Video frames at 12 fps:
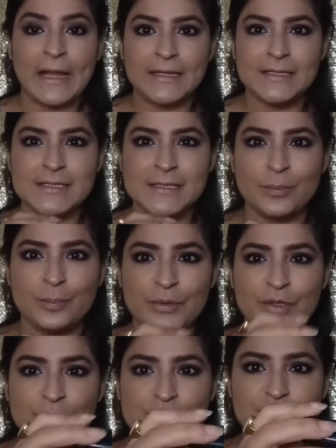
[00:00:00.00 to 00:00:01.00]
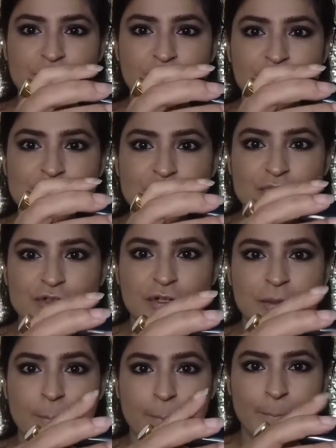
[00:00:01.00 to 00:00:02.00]
and it's a beautiful
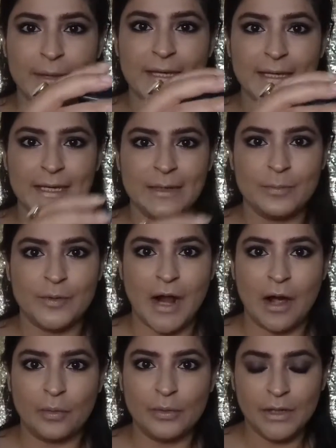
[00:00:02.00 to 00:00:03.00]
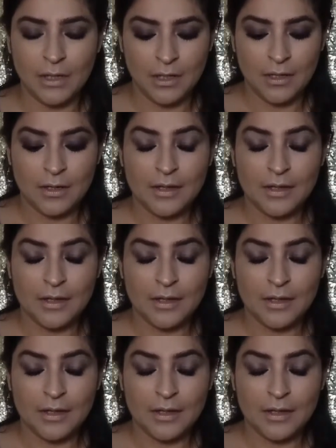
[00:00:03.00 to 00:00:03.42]
neutral pinky brown.